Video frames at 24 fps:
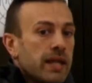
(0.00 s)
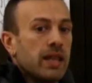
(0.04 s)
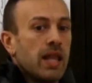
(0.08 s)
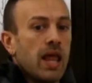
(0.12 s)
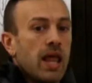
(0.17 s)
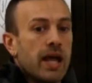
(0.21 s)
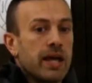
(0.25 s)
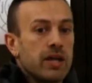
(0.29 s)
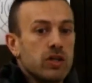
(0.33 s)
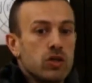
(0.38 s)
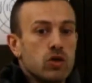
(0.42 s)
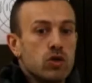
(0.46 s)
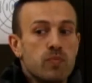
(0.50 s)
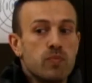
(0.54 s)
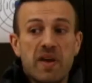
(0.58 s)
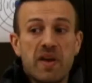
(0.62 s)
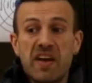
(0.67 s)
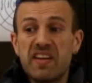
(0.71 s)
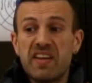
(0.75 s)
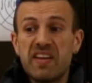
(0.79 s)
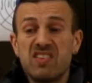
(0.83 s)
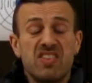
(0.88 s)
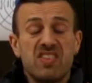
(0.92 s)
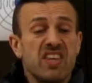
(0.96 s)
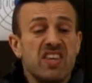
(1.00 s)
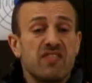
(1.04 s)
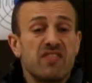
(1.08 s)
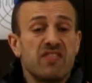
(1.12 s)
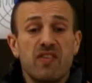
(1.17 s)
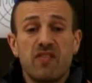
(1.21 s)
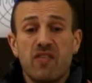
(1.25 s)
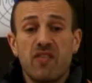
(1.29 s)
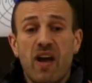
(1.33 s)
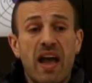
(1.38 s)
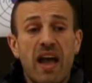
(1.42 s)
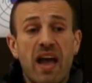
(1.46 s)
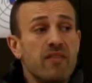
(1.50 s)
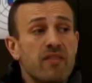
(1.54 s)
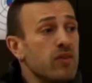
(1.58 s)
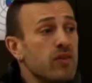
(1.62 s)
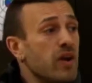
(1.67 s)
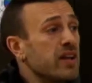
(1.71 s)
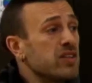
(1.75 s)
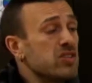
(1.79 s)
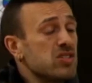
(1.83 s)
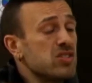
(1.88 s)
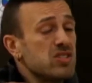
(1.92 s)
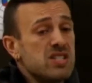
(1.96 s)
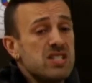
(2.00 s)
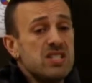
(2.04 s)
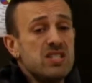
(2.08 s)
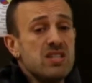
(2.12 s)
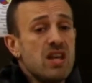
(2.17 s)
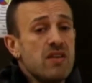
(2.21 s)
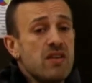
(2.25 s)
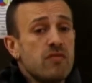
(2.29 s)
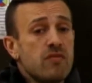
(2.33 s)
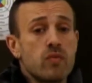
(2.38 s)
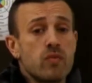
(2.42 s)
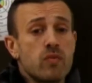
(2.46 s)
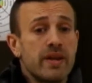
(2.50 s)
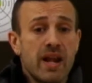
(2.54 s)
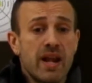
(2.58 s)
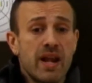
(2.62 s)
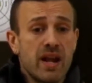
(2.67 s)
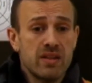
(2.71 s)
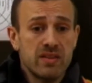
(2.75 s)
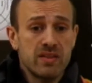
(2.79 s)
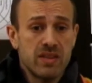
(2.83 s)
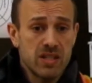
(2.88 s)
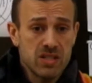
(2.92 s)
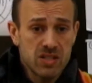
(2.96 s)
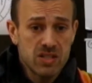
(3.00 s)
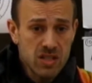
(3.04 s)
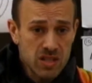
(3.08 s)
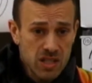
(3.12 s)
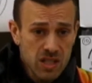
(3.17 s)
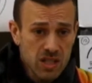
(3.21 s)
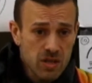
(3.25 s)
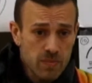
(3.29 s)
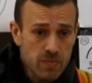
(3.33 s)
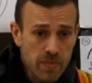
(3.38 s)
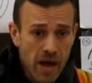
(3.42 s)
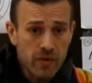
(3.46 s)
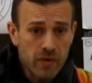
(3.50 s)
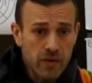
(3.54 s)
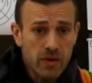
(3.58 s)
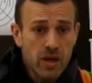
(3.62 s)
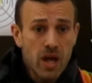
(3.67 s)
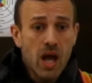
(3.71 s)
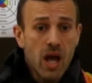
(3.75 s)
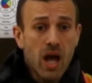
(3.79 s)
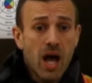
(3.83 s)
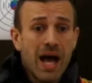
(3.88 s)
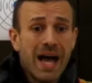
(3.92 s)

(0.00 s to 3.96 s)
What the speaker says: and lie in your bed and think for forever and just never run out of things to think about.